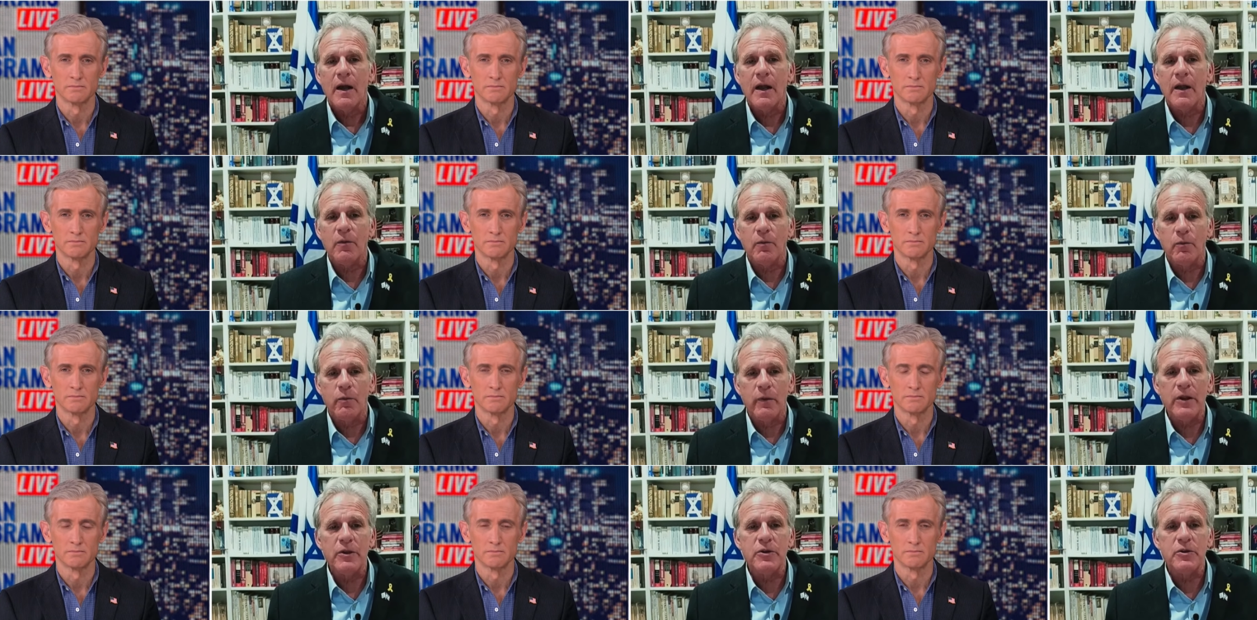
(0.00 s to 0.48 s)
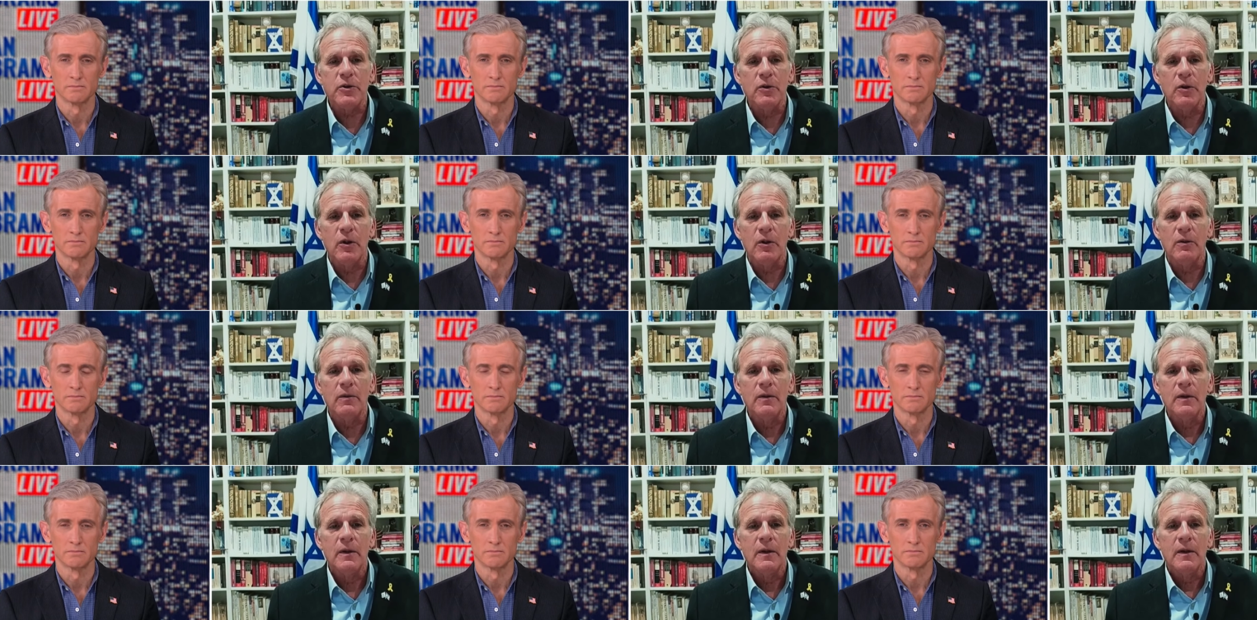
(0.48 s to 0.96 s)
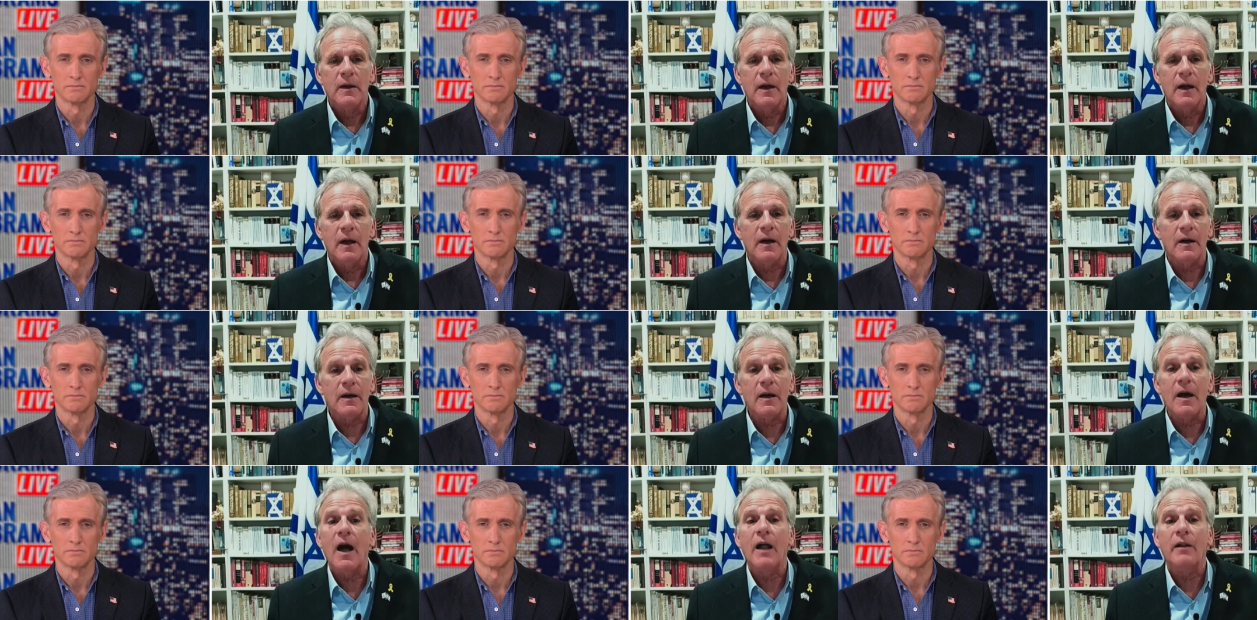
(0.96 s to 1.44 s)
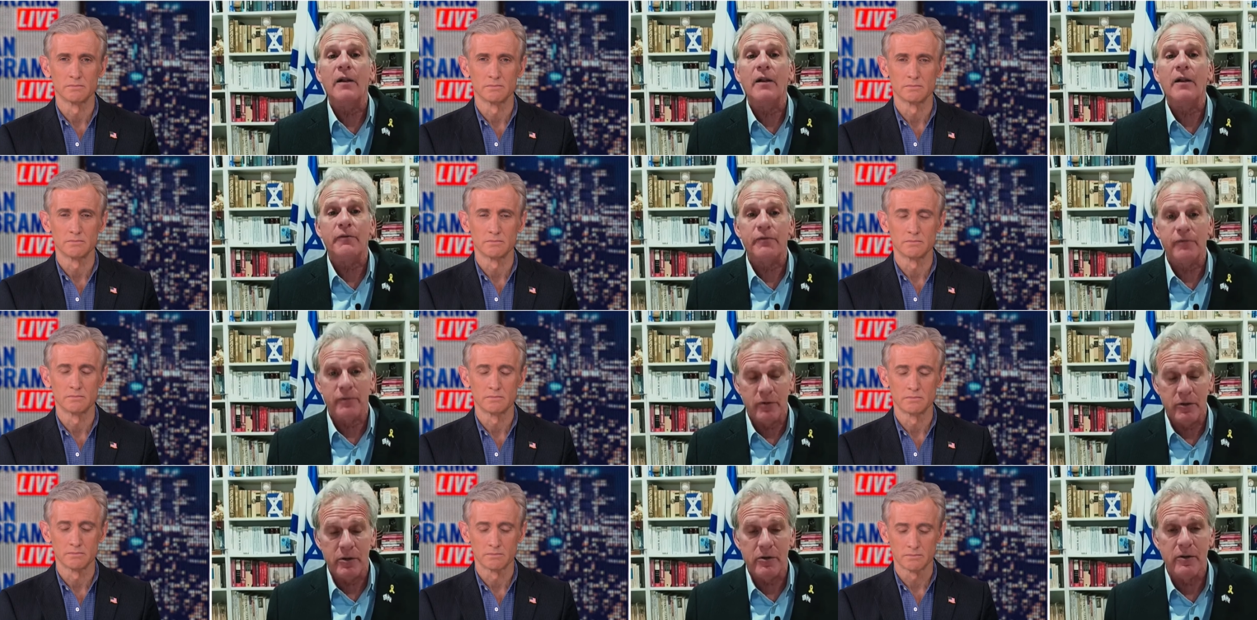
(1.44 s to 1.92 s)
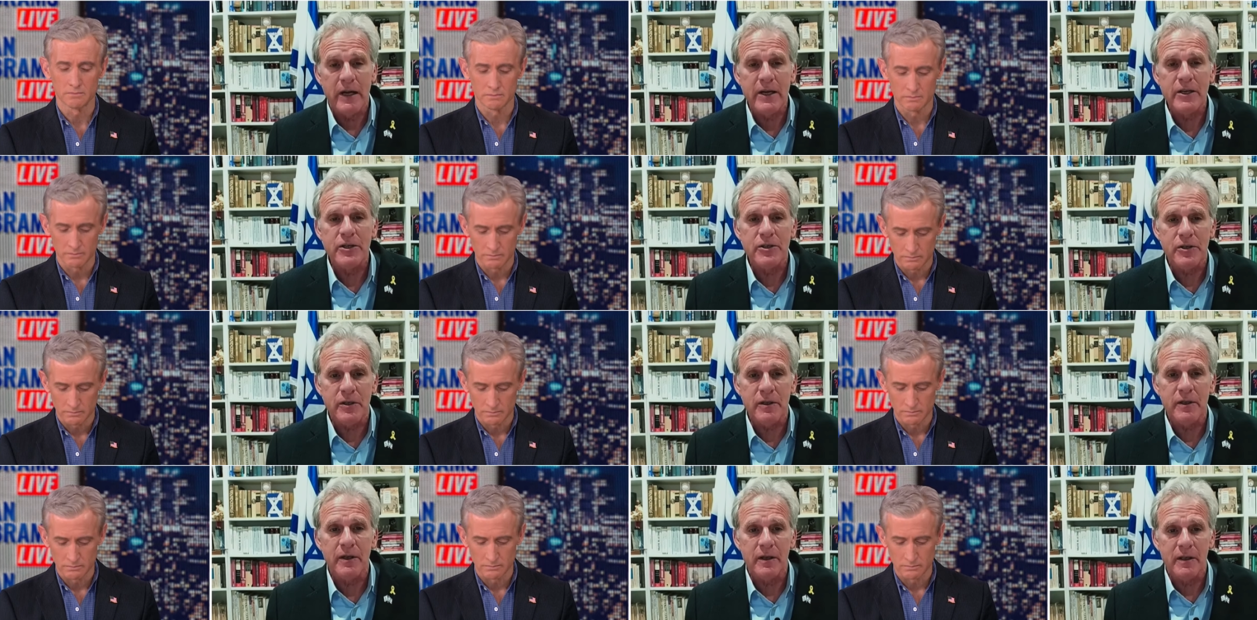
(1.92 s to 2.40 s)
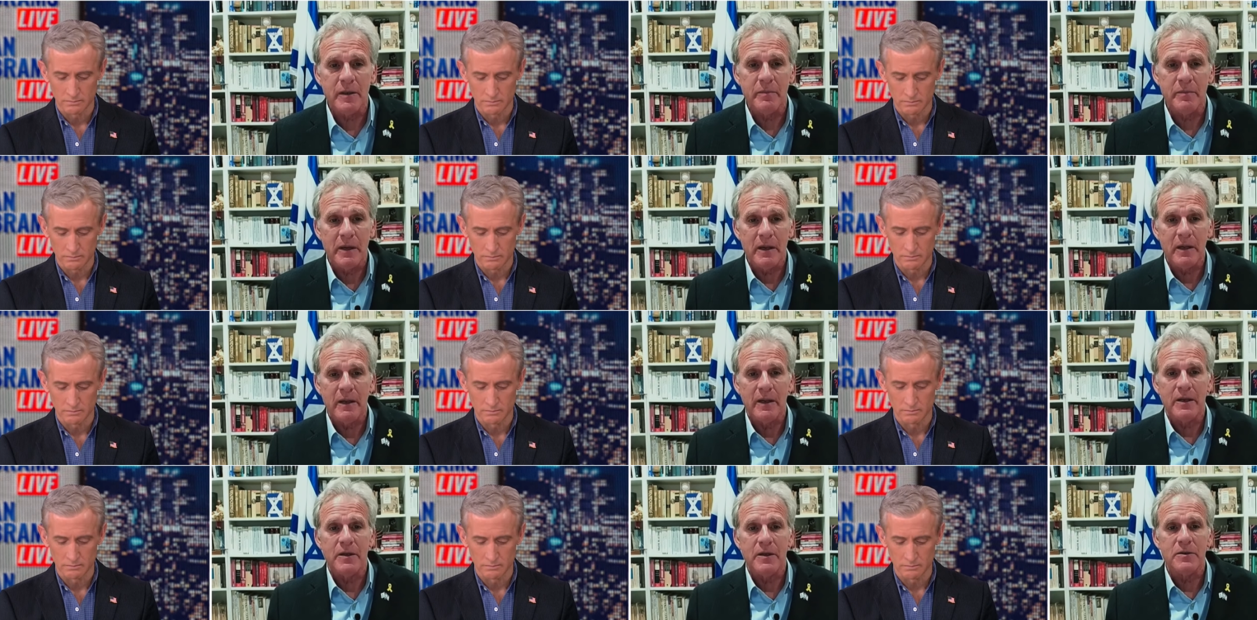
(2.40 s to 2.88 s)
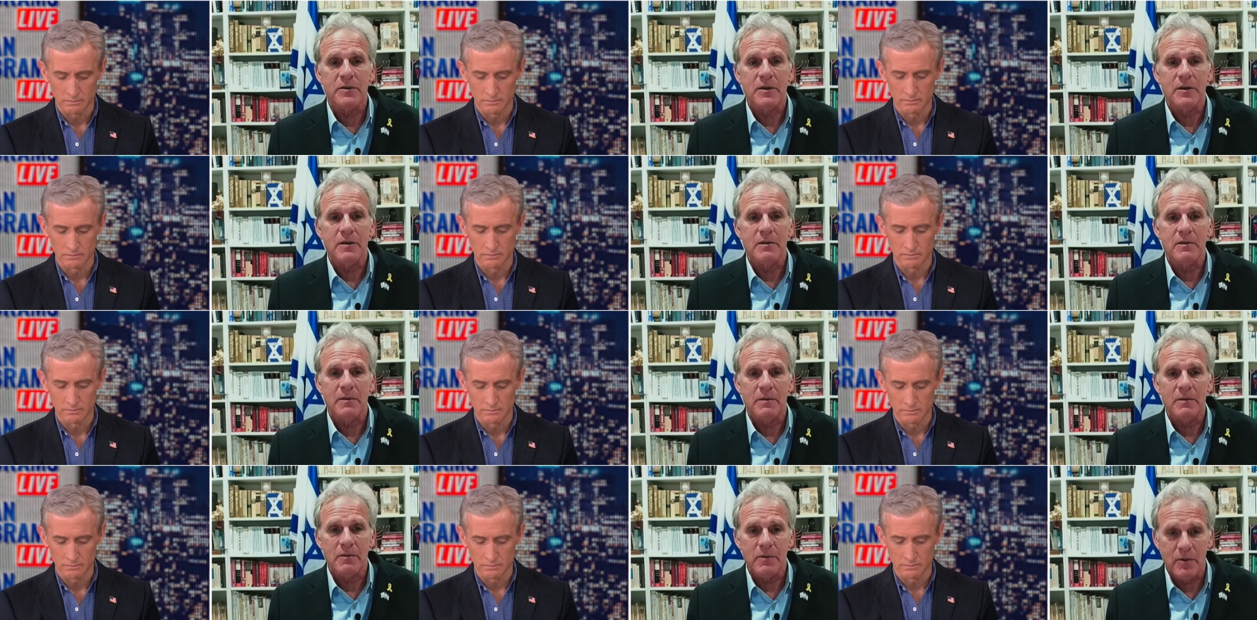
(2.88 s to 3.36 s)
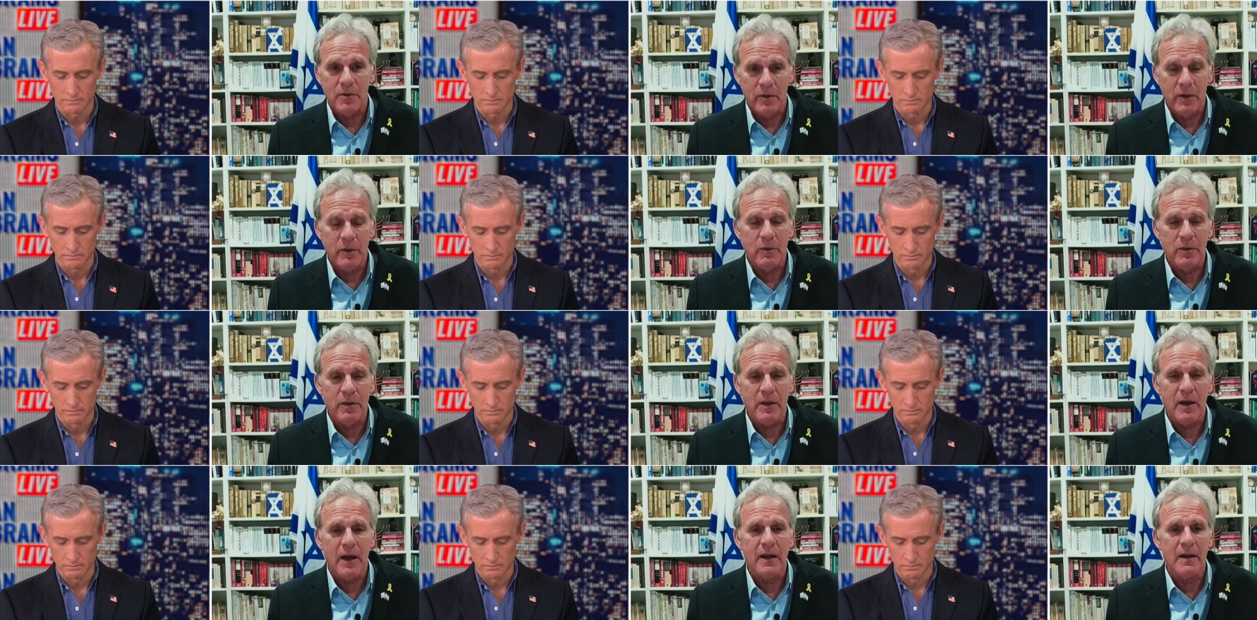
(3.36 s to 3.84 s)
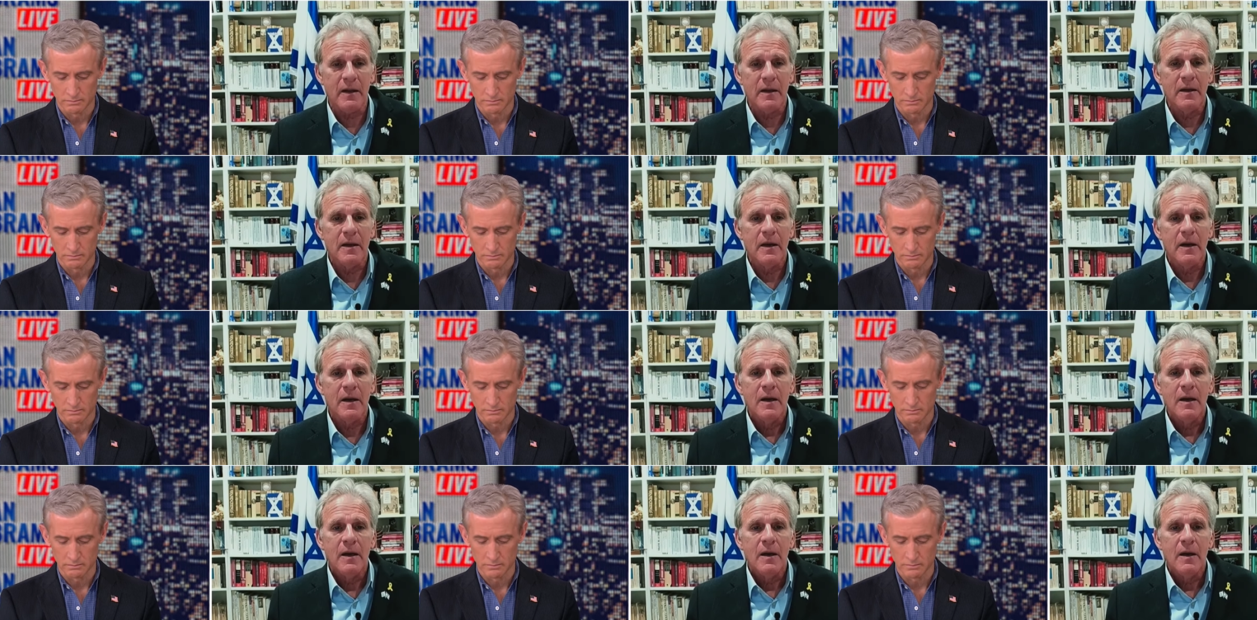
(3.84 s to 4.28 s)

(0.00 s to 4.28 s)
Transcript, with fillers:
Speaker 1: a regional uh, conflagration in the Middle East. You agree mm-hmm. with that?